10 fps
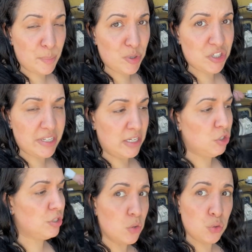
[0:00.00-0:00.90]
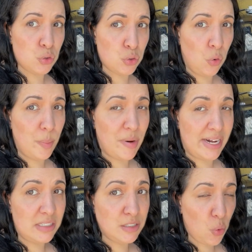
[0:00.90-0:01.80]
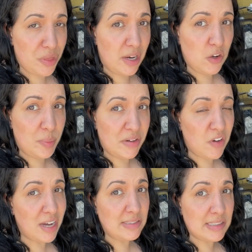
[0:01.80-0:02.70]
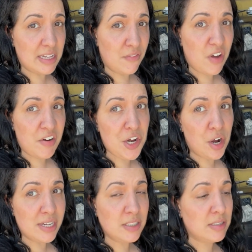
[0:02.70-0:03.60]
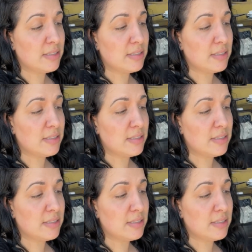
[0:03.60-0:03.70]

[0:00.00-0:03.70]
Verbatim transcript: British shortbread with a little bit of icing. Very nice.